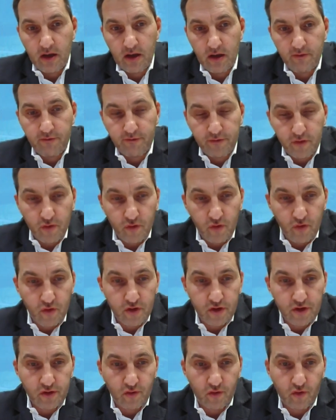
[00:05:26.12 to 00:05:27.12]

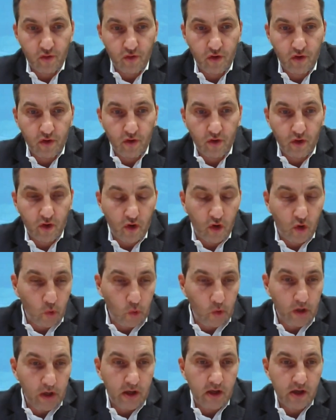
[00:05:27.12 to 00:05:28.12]
fuels or
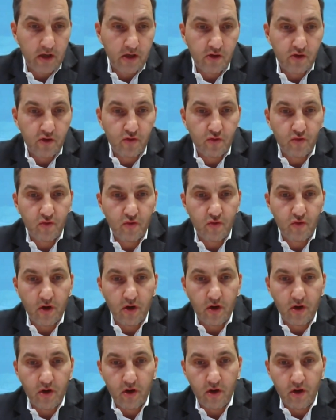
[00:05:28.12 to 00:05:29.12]
coal to
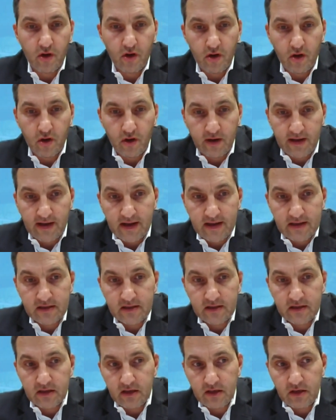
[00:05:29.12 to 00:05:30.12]

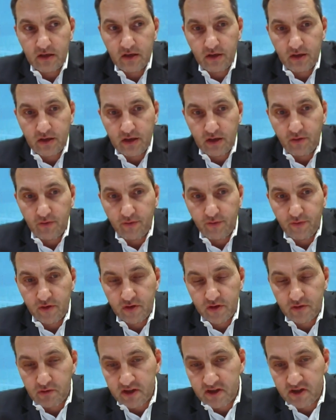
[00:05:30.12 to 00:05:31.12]
gas in a
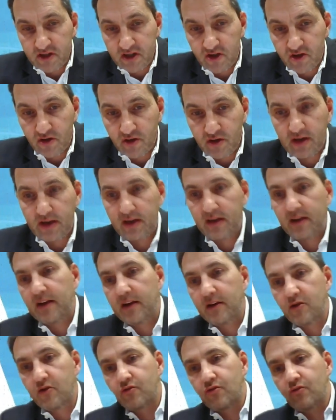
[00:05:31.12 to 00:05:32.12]
first transition, and
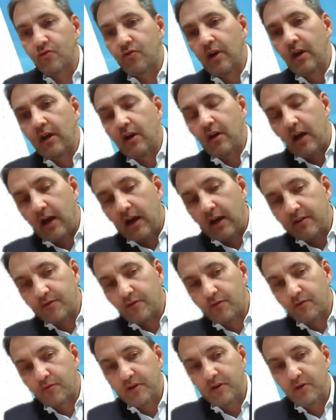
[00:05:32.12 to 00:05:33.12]
then to
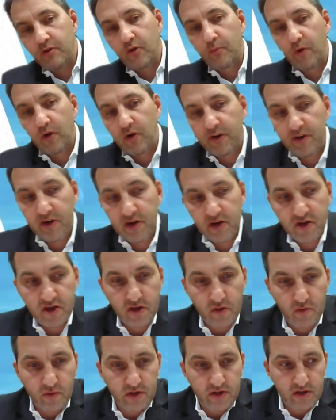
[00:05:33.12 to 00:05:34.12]
either renewable
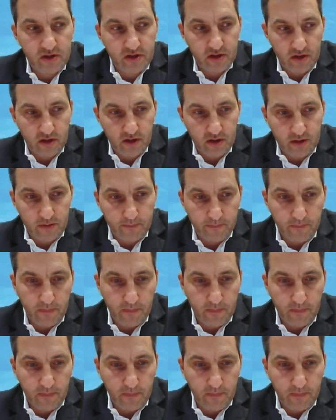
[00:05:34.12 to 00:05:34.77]
energy with uh,